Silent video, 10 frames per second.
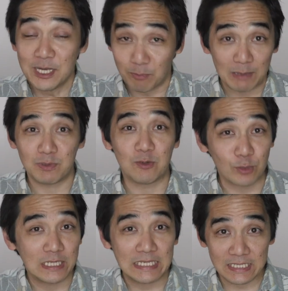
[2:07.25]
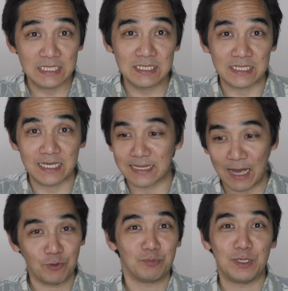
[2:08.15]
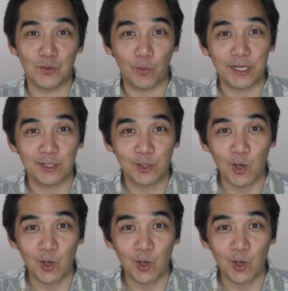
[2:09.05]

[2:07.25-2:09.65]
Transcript: might be really easy and that would be the way to